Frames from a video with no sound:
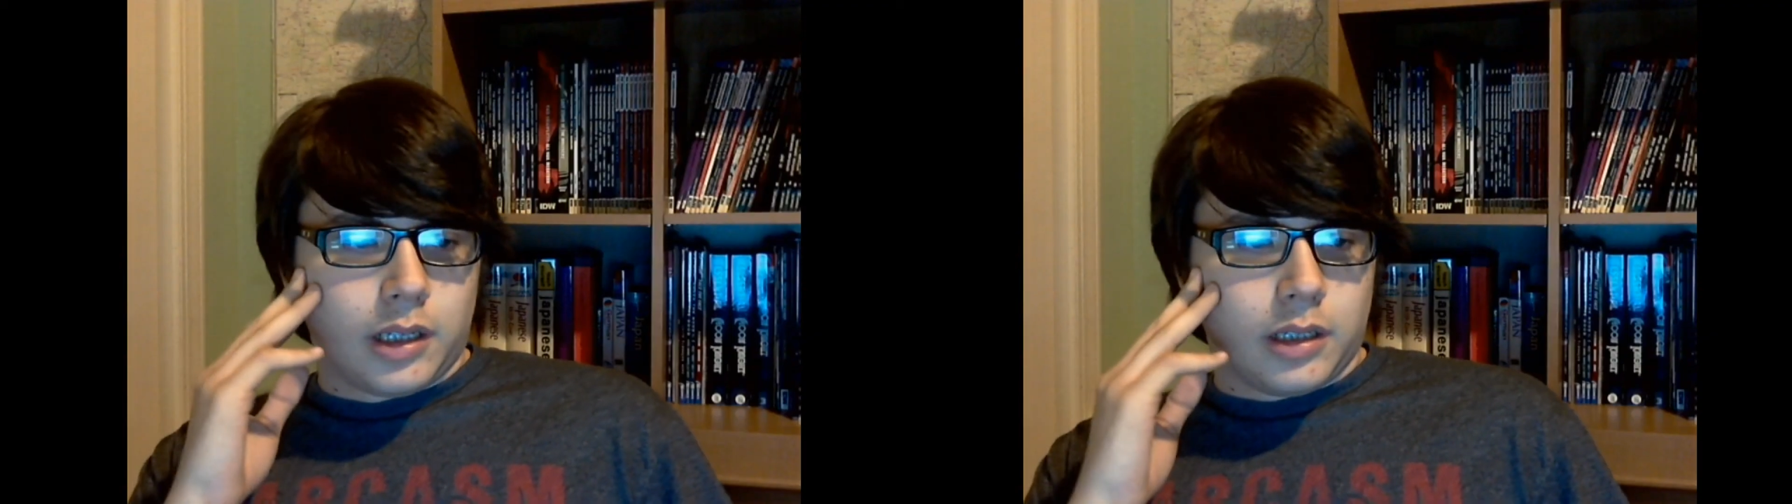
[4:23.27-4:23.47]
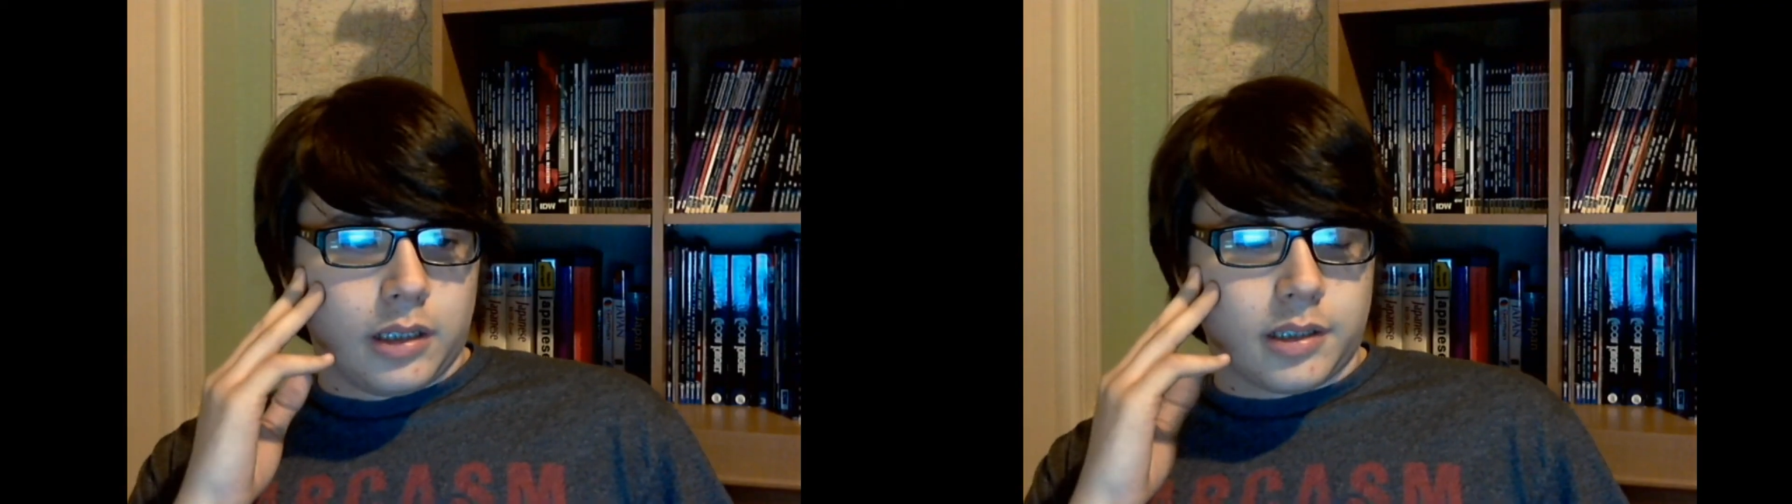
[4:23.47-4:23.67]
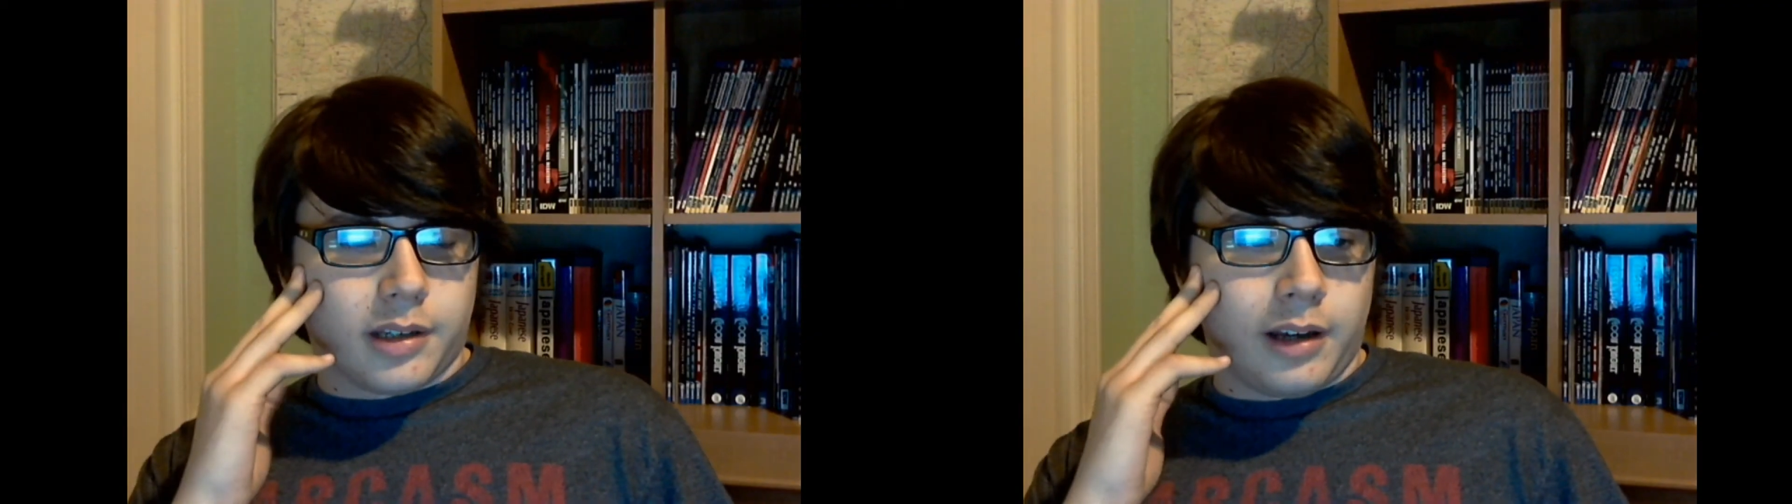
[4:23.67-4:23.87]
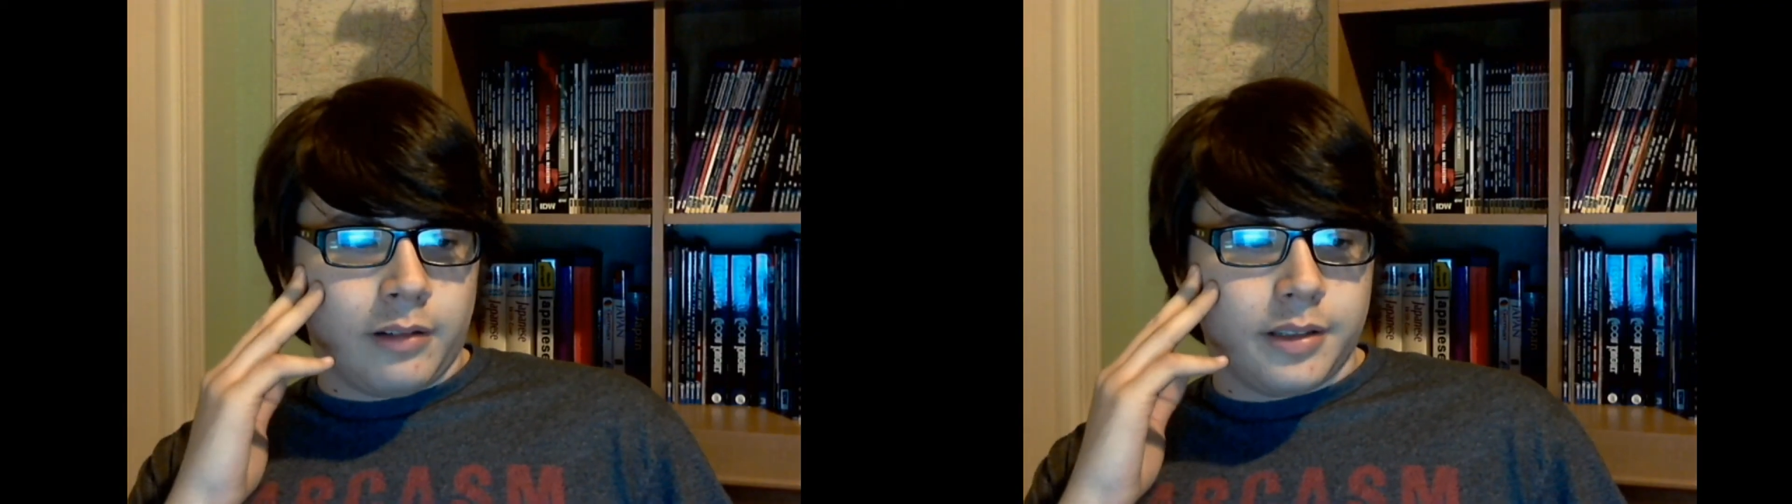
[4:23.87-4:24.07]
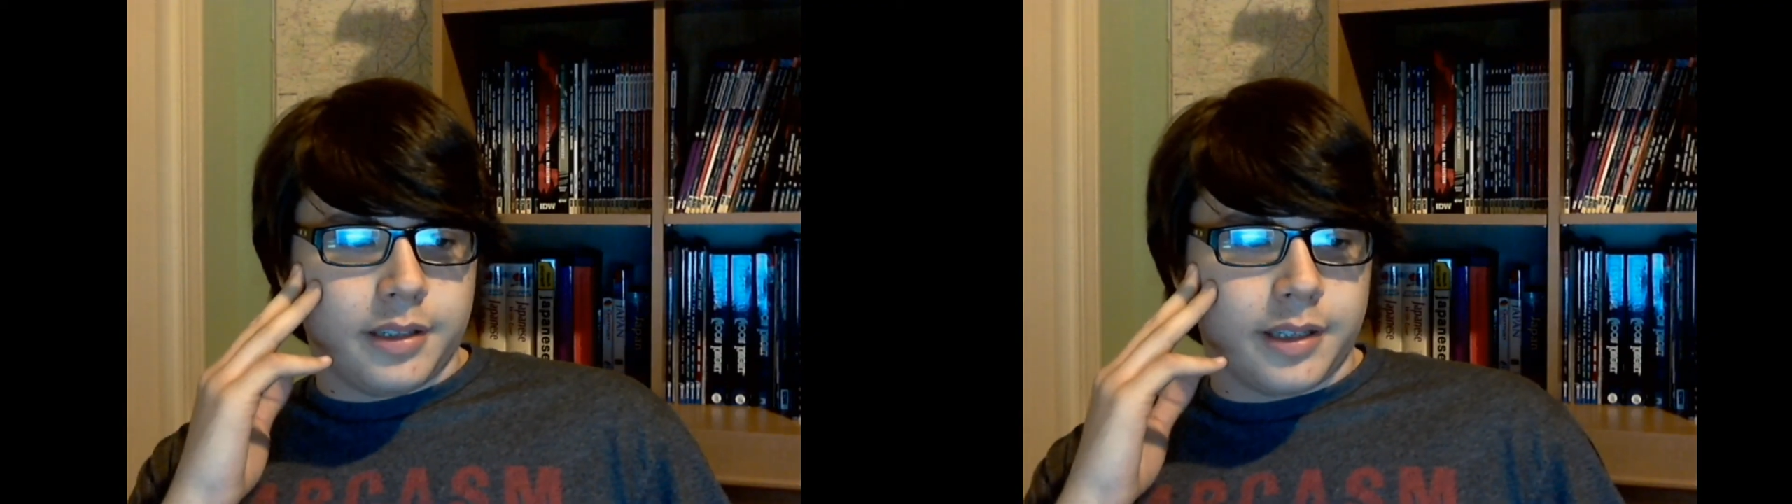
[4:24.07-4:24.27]
So how
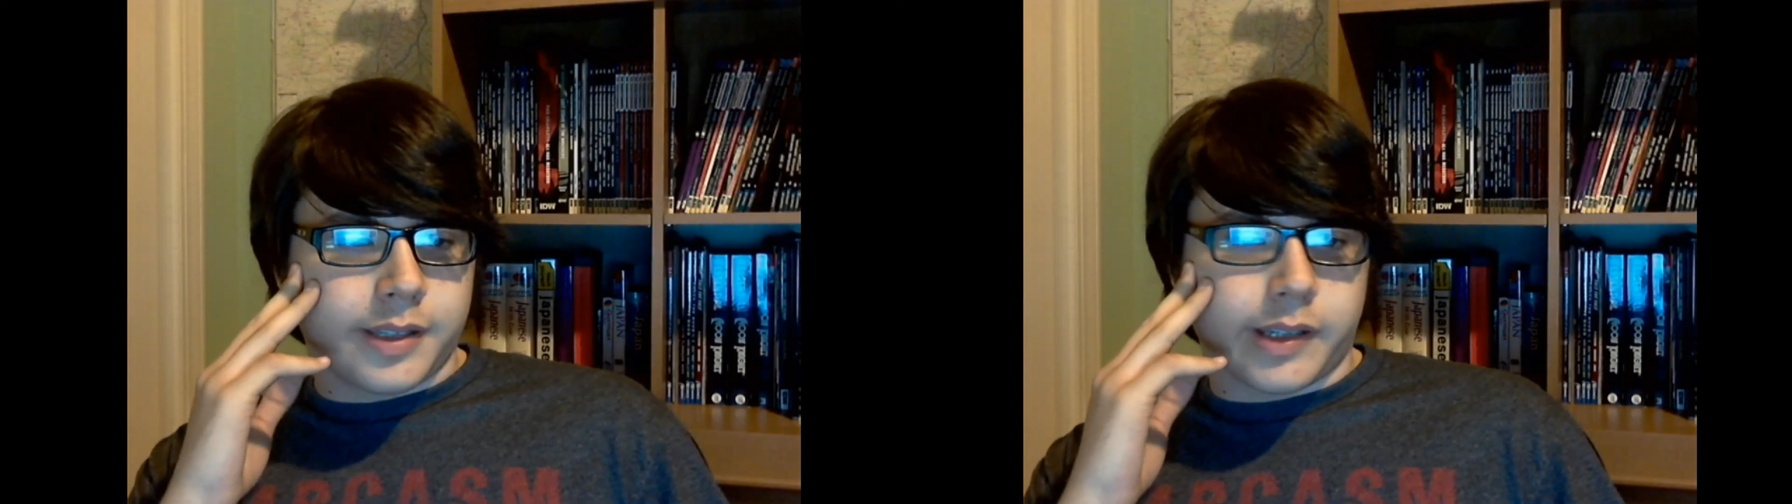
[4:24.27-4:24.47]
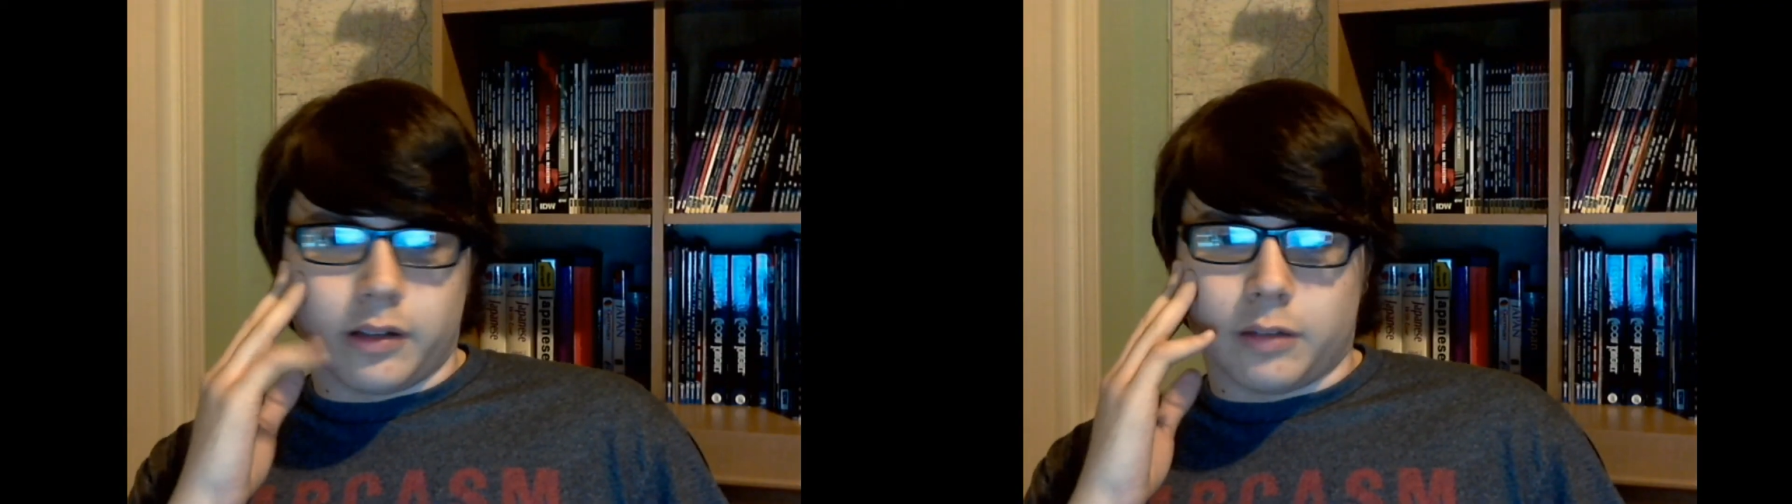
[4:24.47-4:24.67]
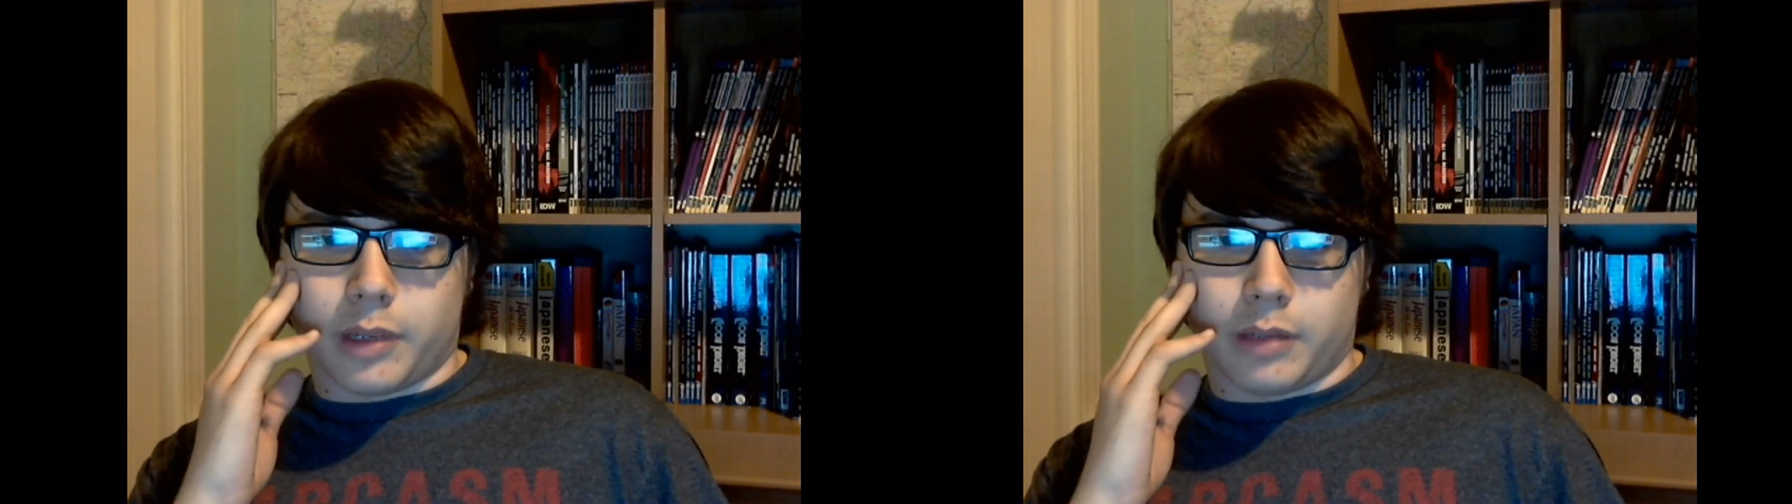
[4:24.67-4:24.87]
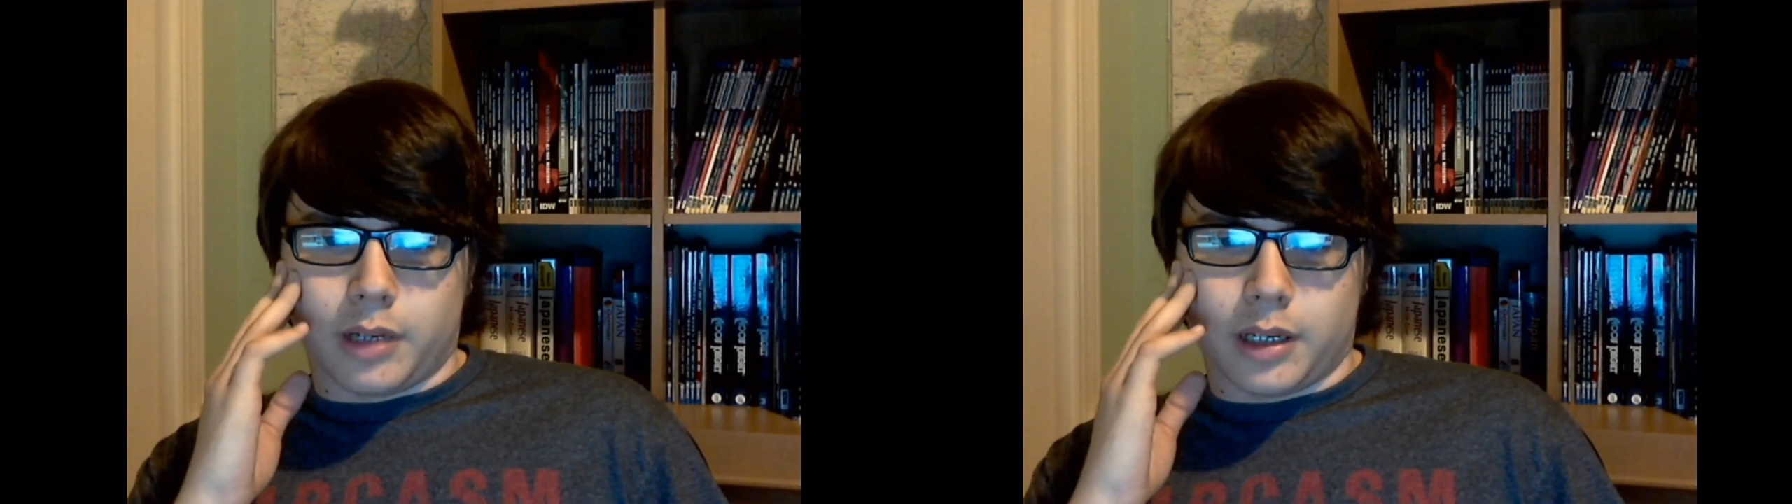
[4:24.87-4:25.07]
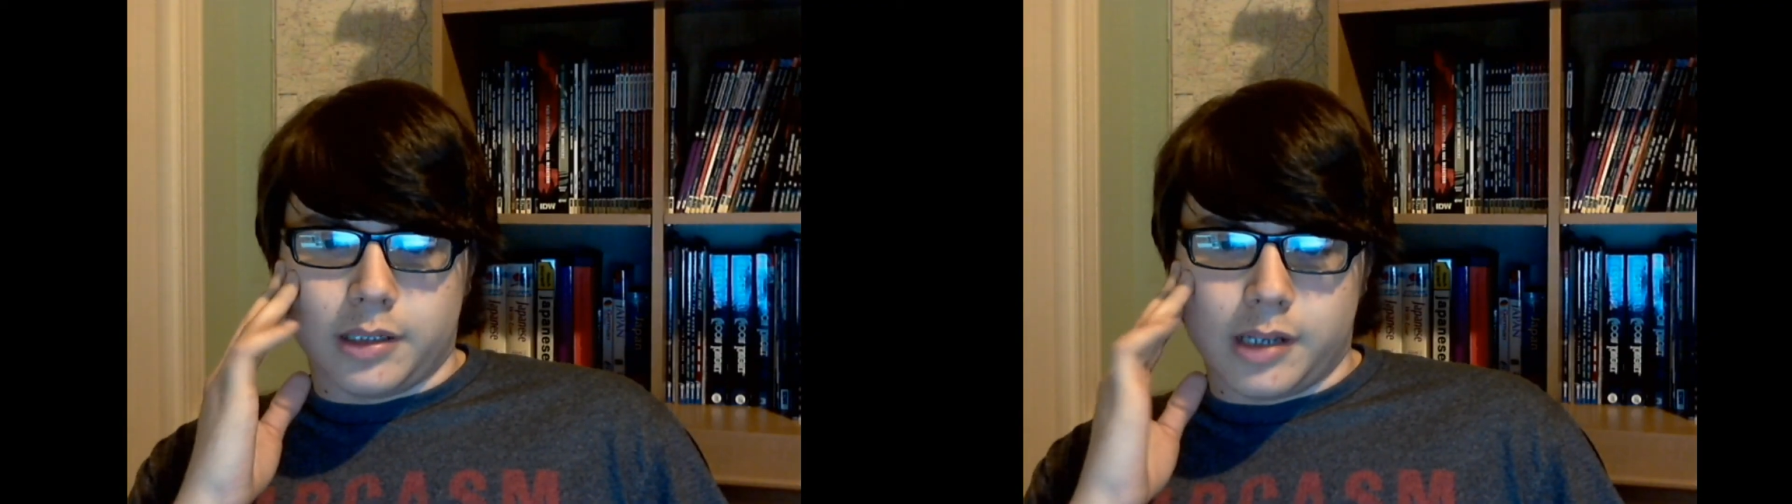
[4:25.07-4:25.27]
is this gonna make
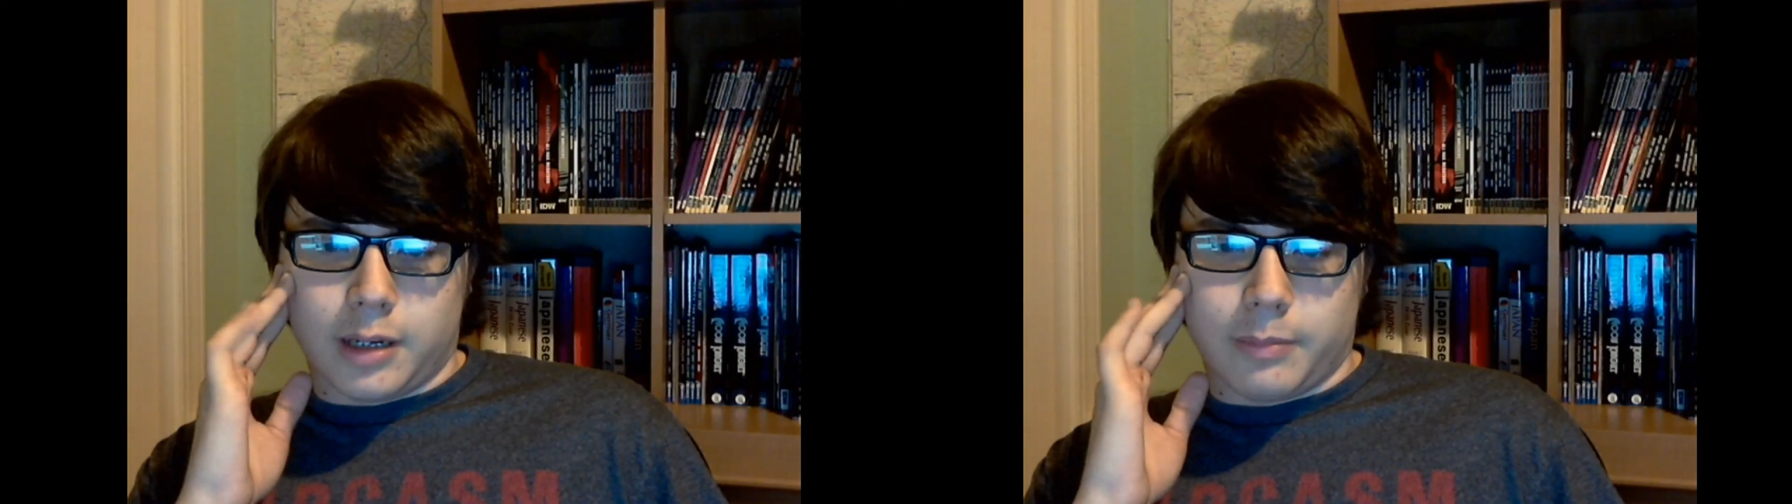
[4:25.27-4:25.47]
my job